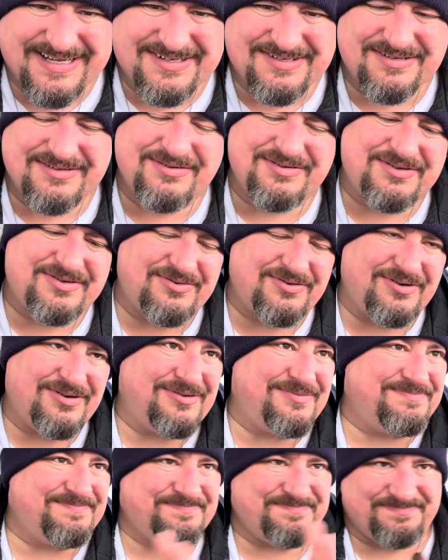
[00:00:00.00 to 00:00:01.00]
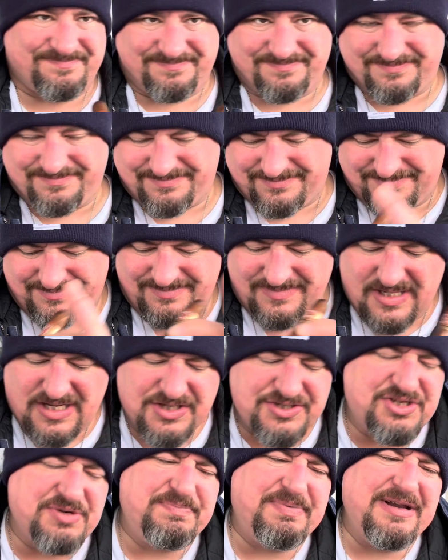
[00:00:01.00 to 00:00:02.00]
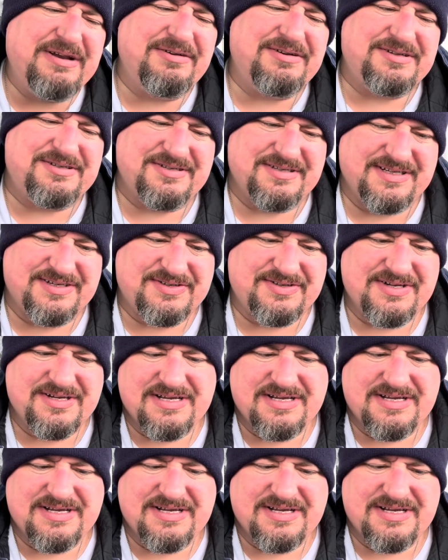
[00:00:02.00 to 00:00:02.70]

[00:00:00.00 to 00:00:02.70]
So those are all superior to this.